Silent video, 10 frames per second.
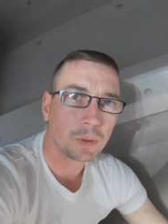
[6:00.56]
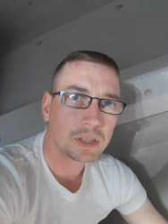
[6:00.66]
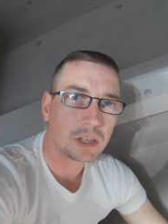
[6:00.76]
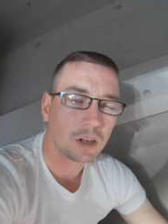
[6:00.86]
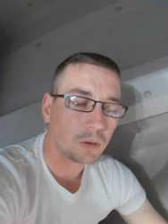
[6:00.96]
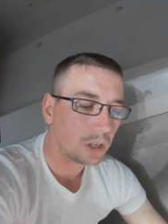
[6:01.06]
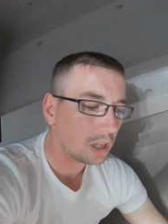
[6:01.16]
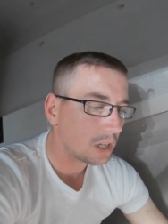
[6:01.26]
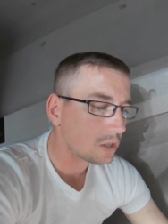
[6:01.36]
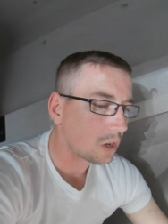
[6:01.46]
of weeks ago.
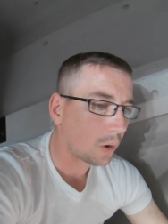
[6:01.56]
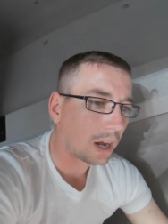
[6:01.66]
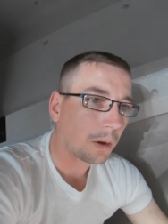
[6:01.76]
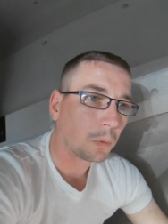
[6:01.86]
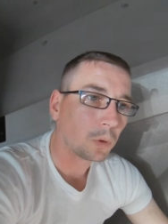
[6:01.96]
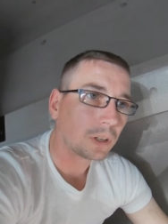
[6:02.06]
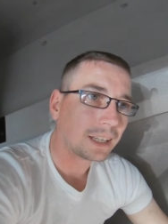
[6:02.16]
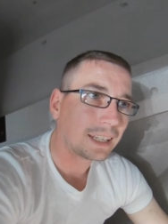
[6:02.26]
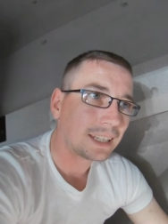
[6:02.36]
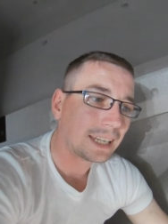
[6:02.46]
So I will
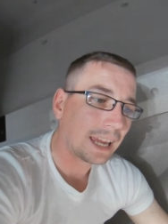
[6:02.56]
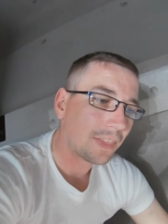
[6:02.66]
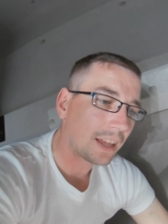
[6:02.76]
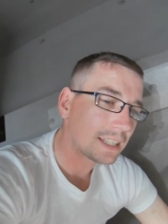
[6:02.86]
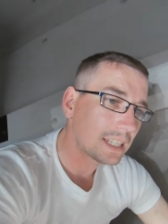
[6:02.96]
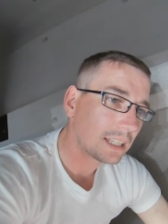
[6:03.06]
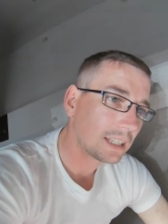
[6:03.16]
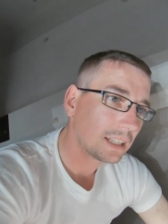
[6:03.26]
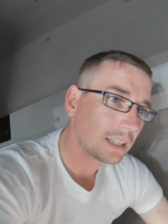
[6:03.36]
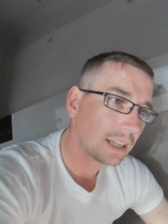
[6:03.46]
get that
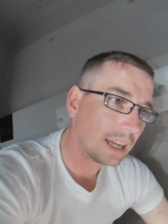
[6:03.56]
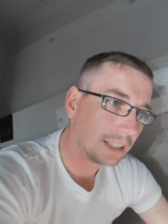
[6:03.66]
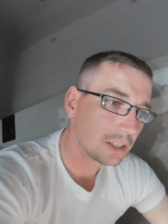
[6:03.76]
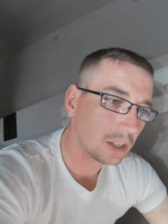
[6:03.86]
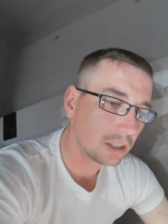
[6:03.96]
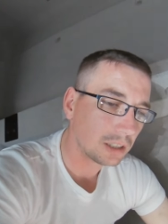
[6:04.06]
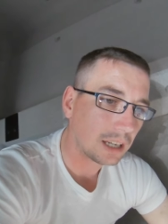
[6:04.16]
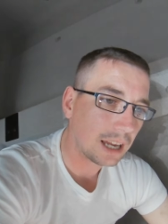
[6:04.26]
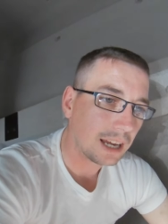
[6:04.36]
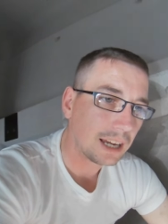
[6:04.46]
edited
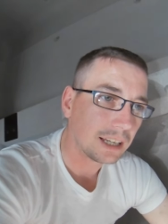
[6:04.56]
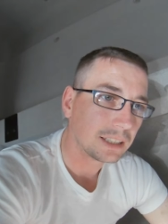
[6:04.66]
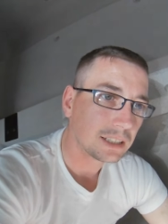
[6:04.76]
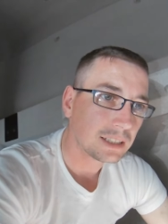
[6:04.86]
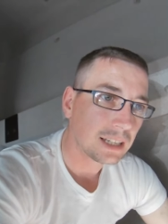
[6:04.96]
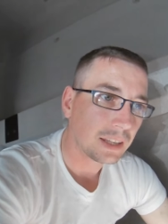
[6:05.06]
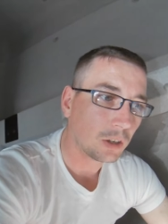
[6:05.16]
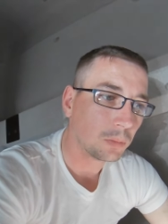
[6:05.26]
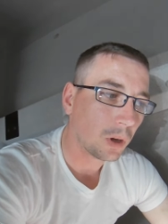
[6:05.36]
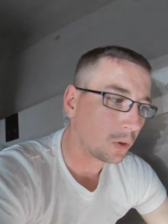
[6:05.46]
and get that
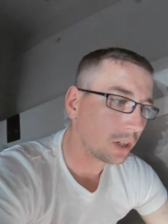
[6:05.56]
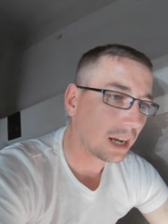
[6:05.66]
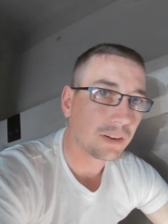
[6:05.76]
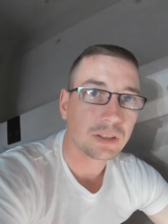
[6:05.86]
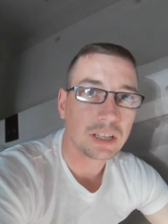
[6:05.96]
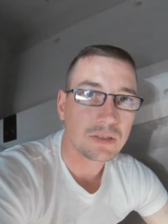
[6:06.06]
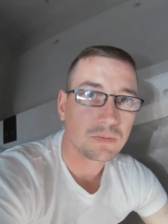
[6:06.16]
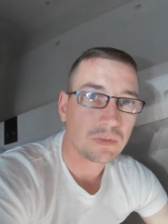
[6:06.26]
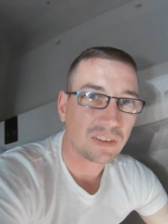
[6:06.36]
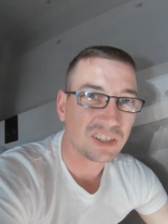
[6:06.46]
uploaded after this,
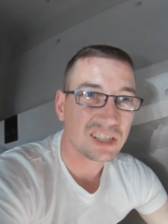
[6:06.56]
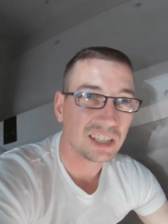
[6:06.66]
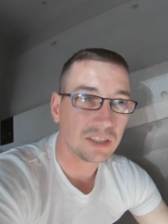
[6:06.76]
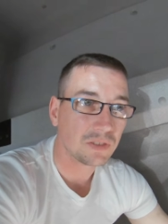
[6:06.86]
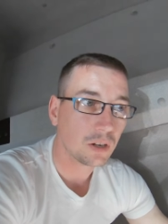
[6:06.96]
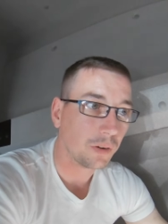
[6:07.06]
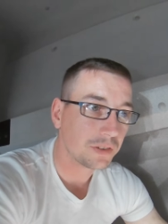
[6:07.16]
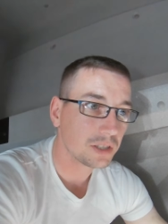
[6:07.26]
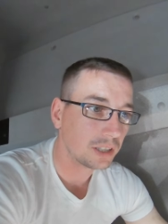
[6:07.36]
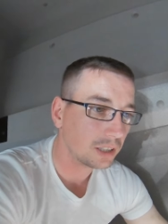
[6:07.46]
after you see this video,
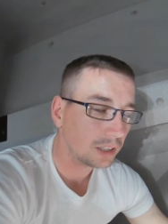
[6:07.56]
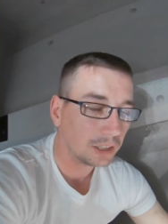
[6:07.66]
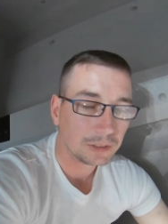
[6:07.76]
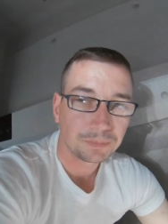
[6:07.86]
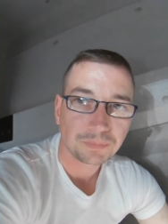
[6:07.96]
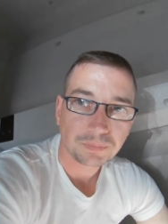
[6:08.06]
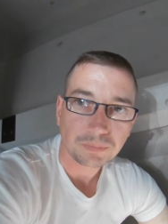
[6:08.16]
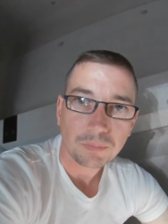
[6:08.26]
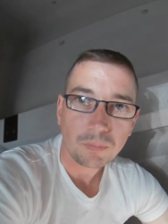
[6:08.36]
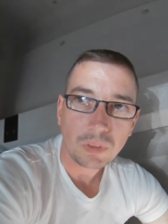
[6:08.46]
obviously.
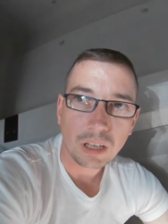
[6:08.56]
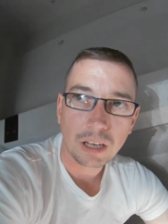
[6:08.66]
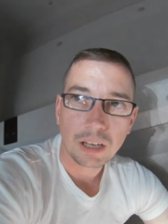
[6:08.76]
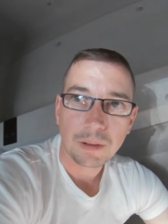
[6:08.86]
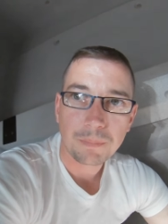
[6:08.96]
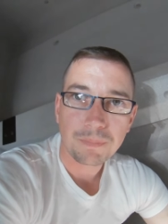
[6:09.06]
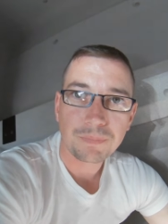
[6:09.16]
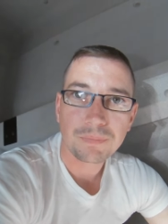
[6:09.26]
I